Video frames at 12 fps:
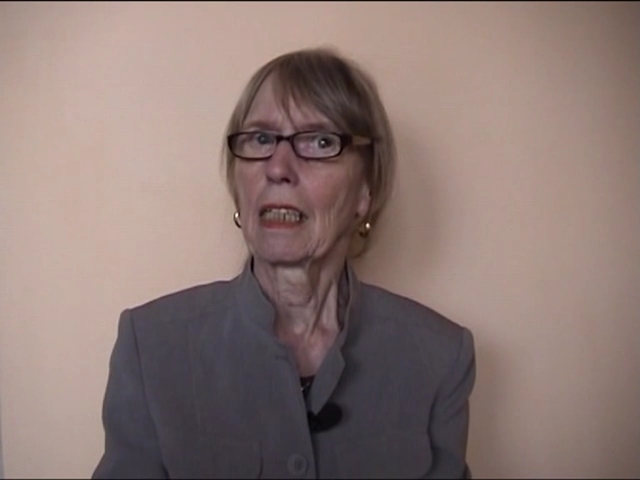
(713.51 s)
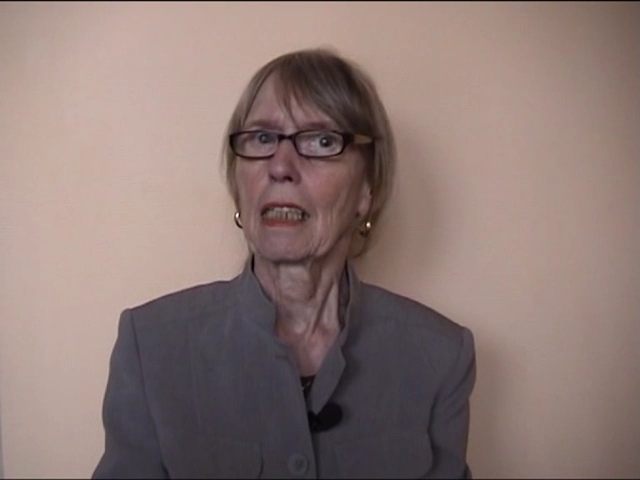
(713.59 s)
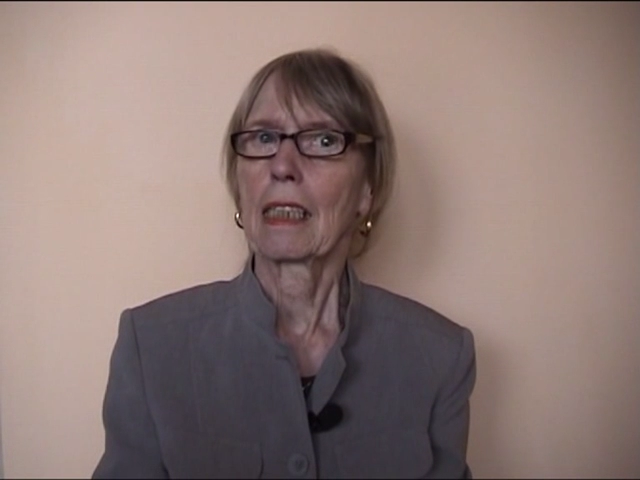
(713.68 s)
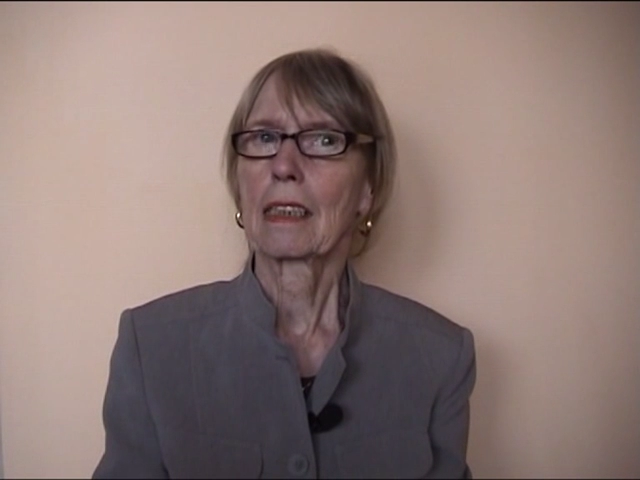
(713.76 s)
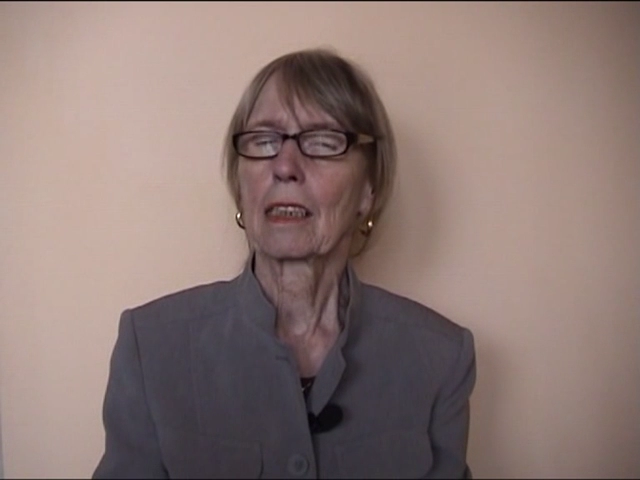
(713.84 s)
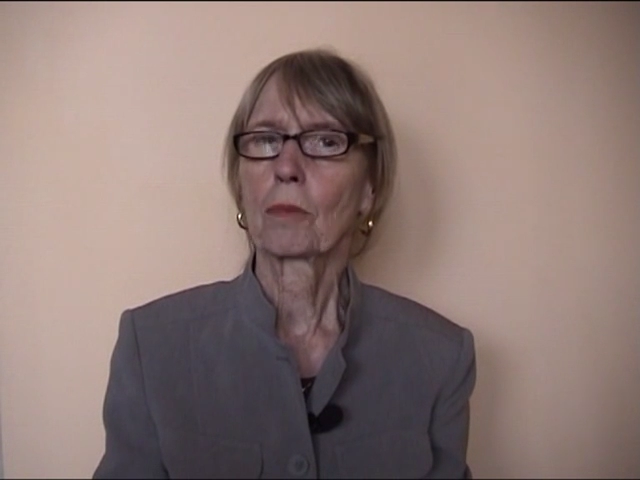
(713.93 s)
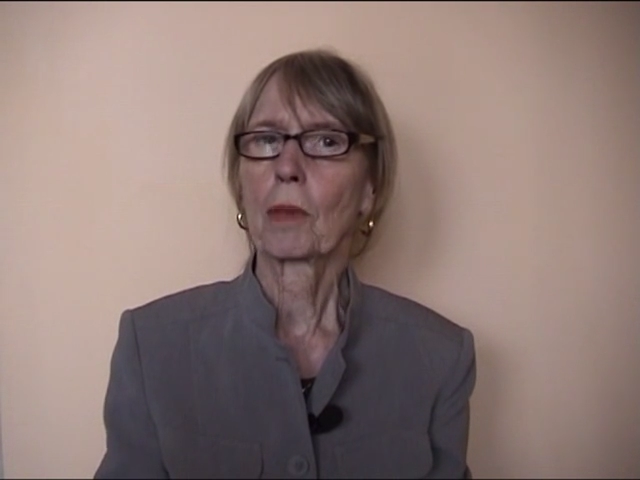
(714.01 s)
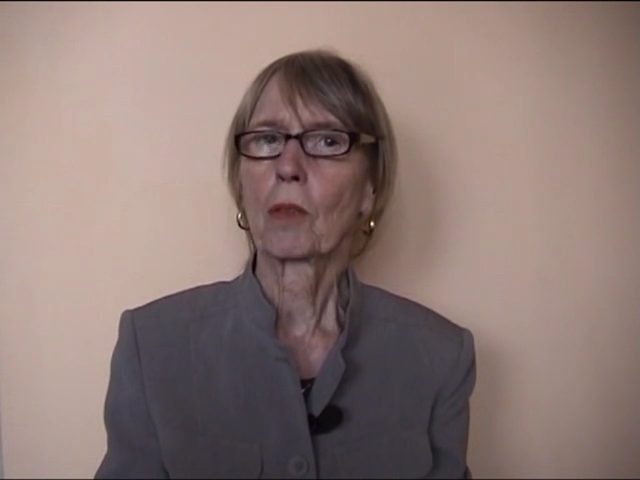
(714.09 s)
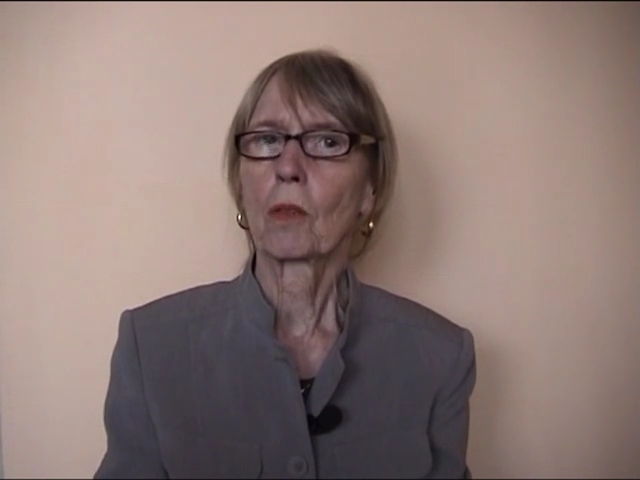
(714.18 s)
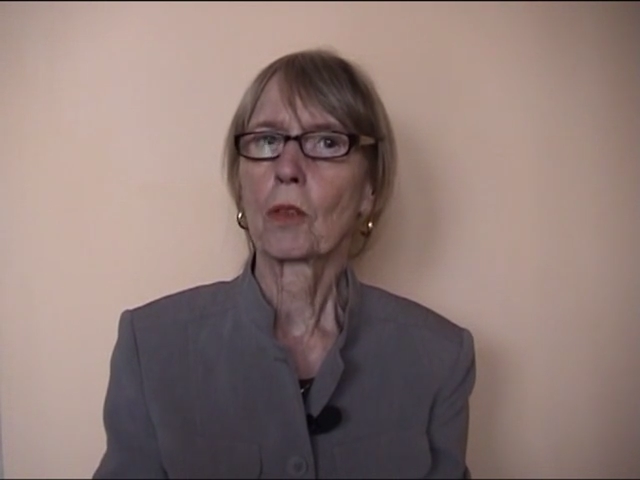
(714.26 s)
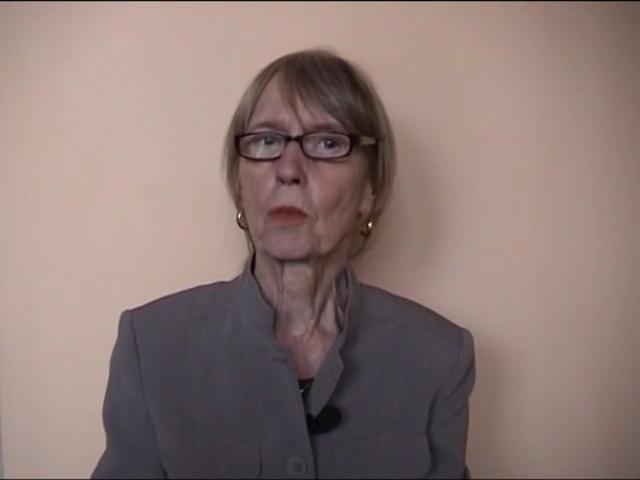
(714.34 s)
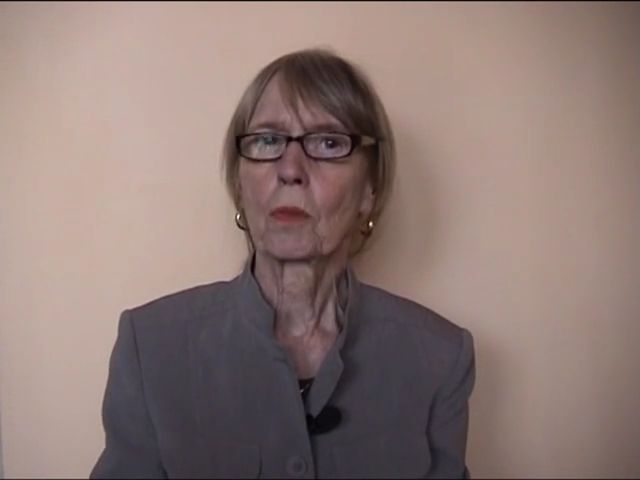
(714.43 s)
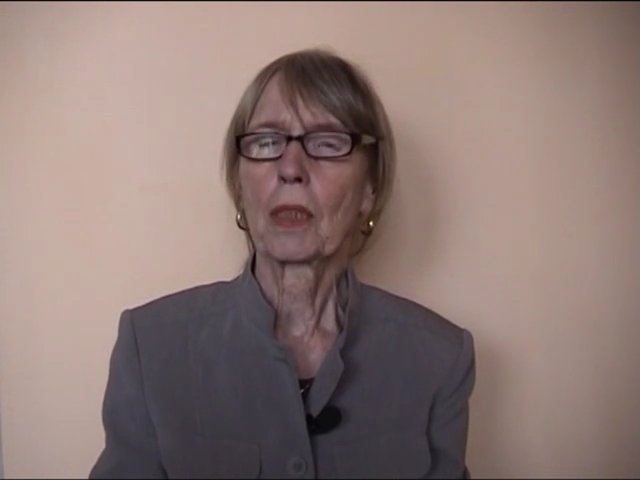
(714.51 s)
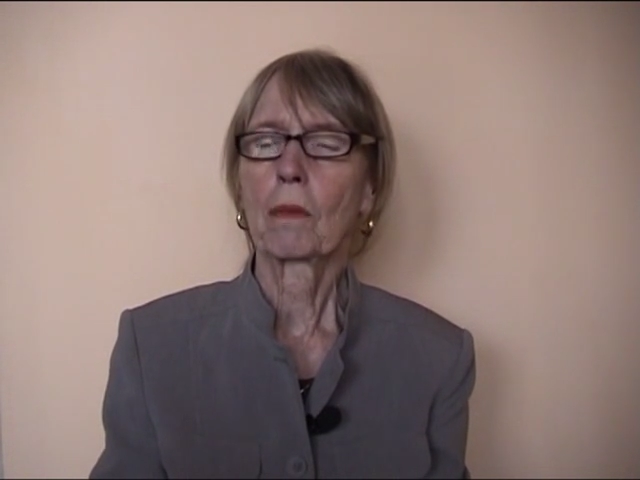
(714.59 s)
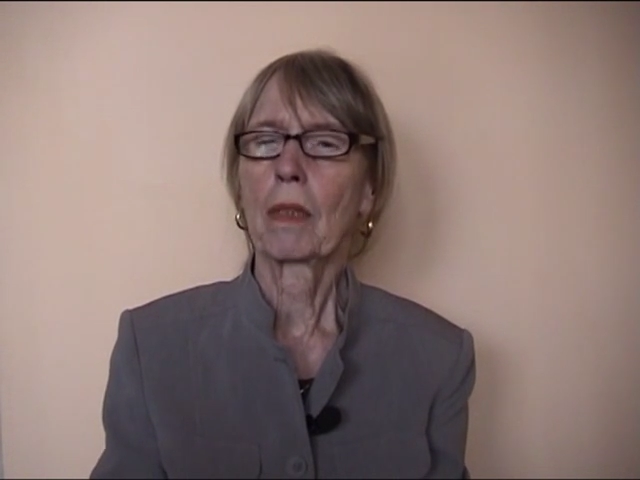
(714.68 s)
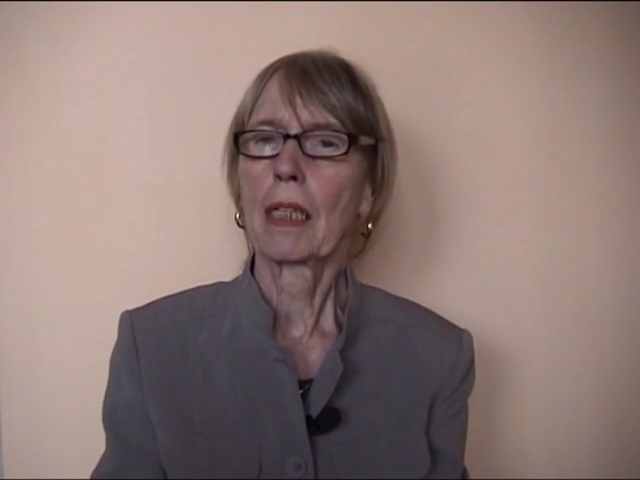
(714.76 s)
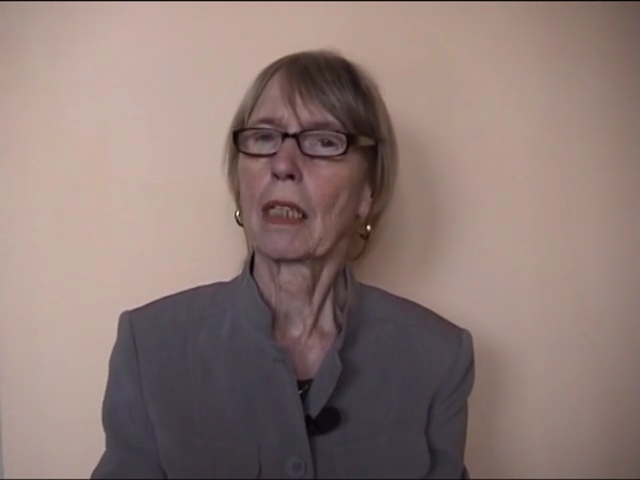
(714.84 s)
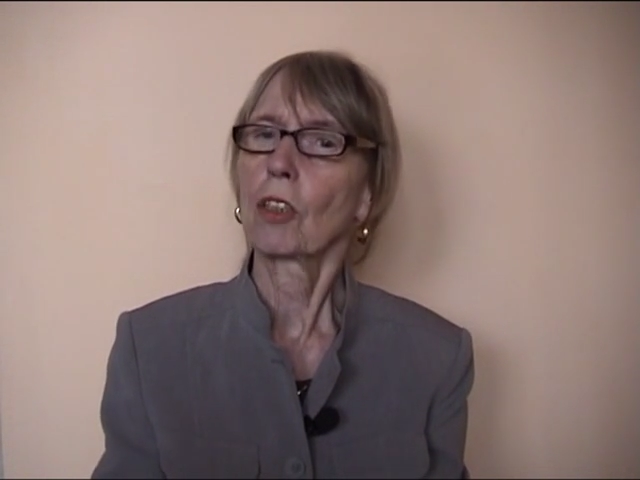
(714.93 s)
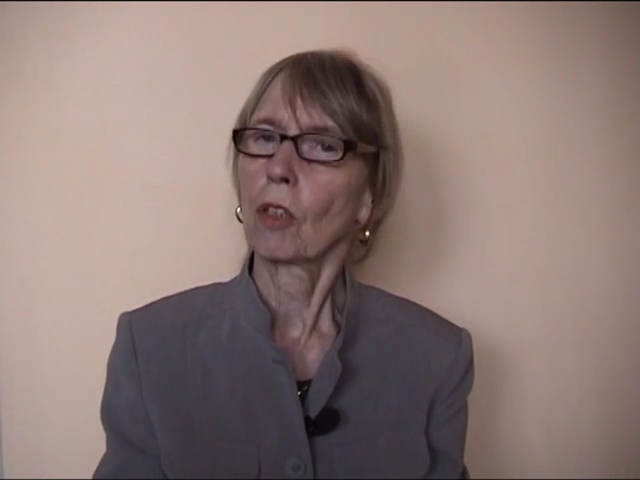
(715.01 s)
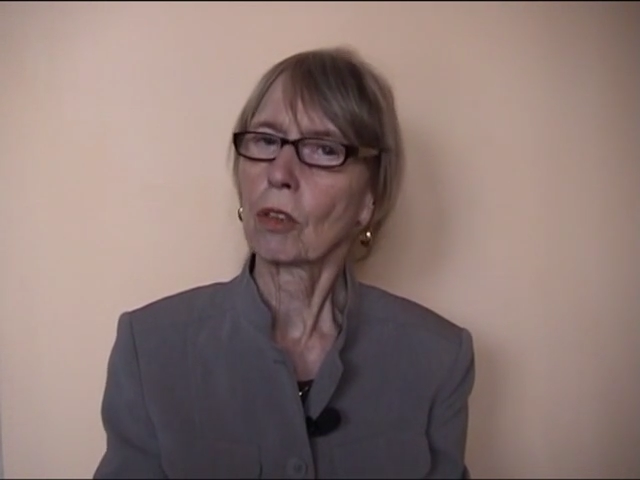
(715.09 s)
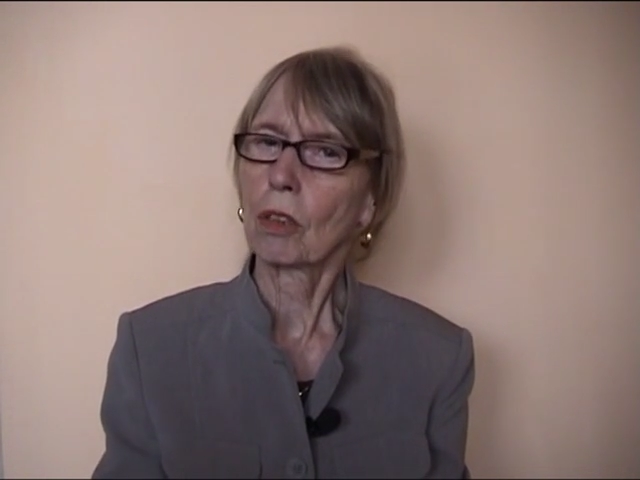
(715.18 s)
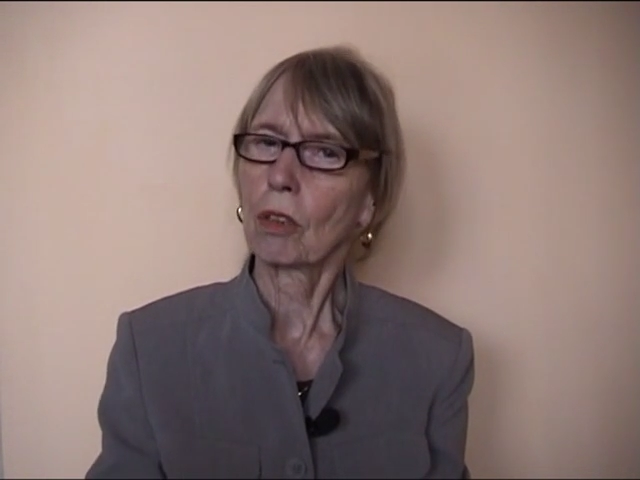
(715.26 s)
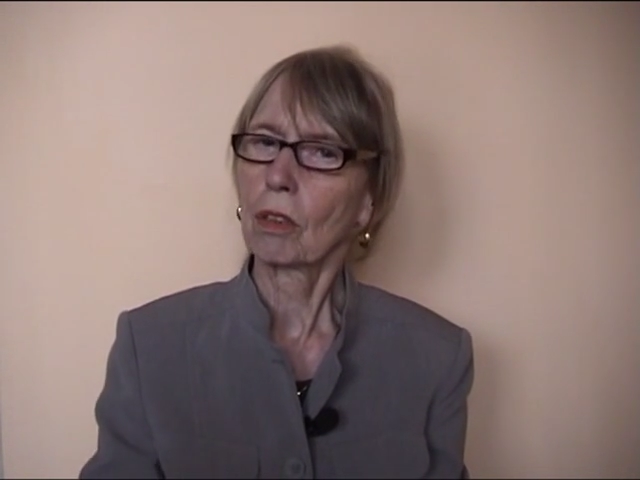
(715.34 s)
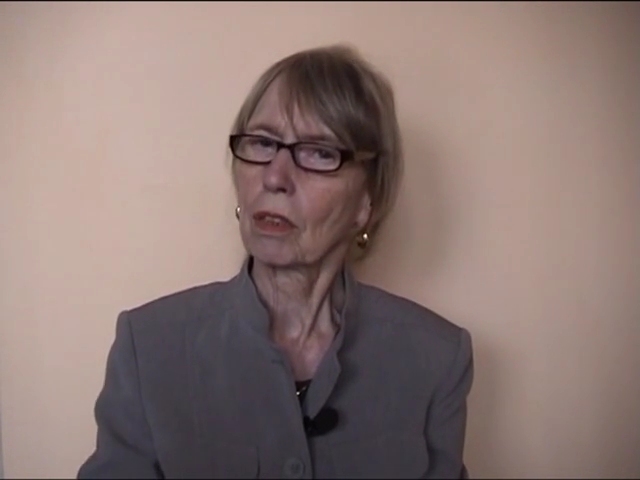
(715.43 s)
It is because we were in
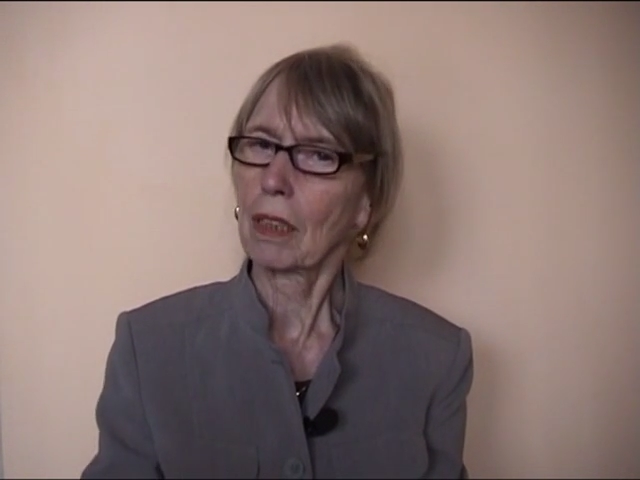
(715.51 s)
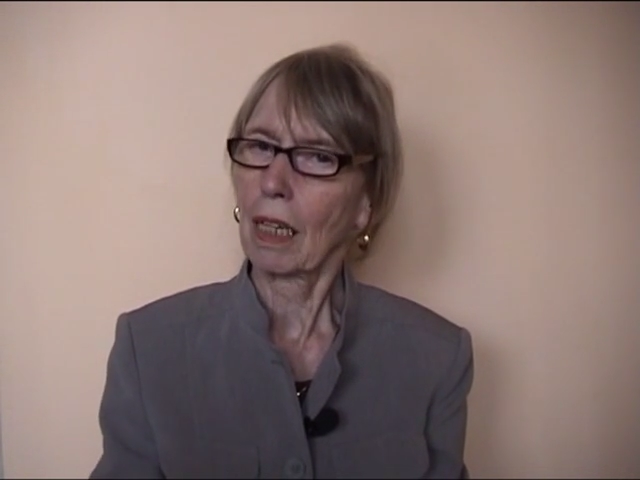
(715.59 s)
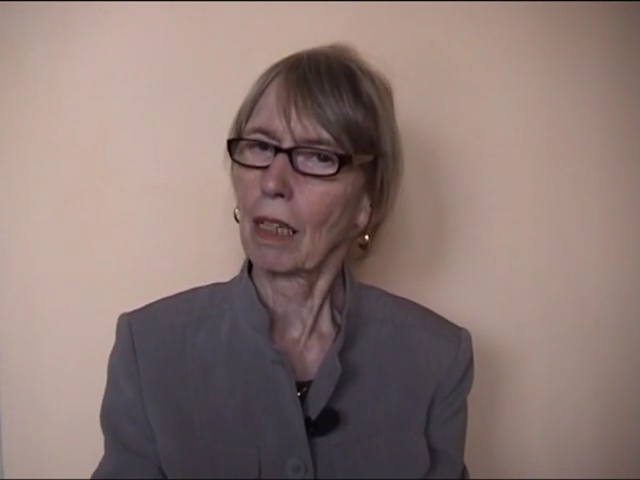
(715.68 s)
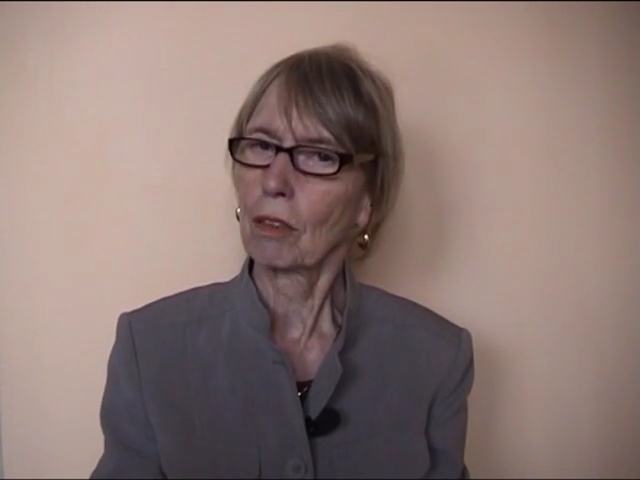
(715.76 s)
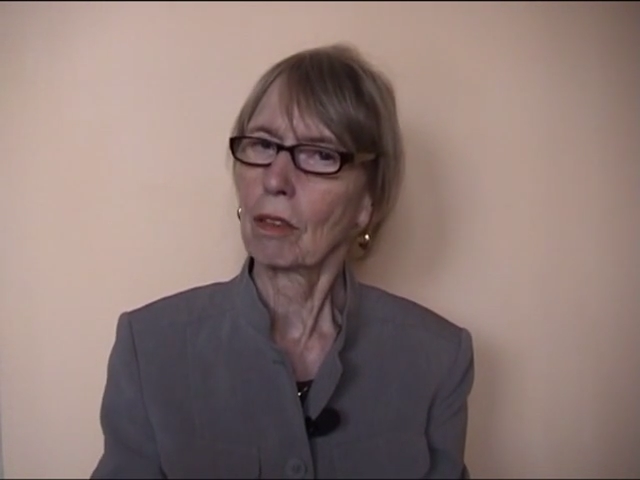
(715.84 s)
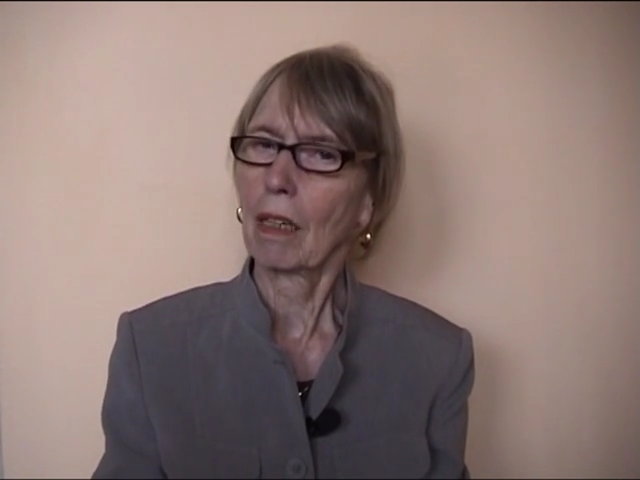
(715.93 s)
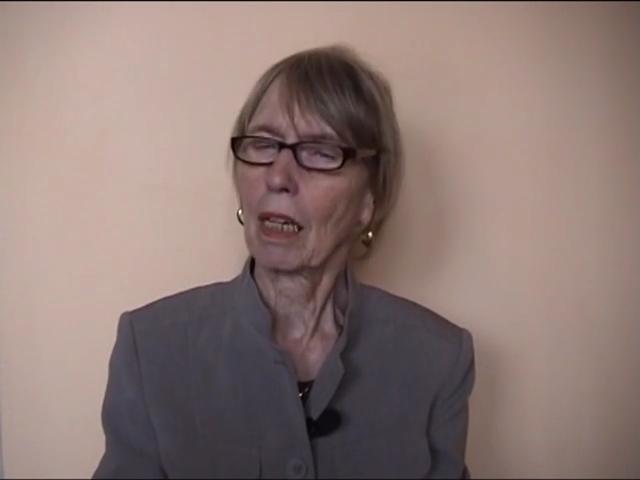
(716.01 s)
Northern Ontario